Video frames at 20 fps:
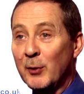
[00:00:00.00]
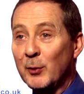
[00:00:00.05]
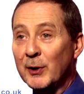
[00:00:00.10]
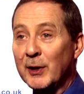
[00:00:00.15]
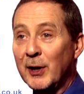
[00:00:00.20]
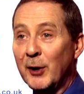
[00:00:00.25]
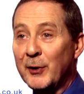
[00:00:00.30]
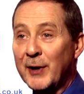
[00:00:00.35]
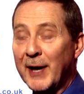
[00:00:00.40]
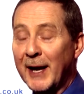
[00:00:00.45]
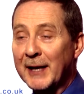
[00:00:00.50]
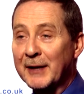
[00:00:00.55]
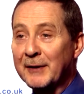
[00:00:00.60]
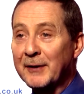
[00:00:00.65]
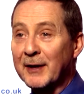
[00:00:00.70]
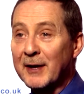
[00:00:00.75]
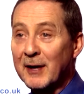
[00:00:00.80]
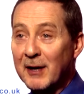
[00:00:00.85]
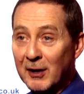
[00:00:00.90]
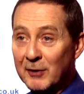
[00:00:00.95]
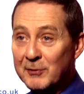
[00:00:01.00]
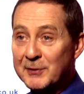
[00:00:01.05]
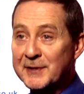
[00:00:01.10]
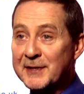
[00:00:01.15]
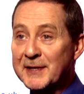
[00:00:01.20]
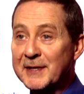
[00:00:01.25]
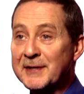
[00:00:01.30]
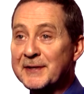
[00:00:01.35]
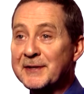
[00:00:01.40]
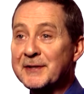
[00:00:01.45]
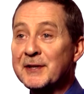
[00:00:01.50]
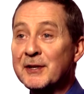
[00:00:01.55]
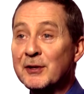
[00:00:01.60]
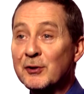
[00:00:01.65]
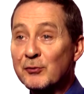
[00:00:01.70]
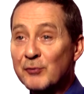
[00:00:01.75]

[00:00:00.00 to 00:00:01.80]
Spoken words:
will locate the closest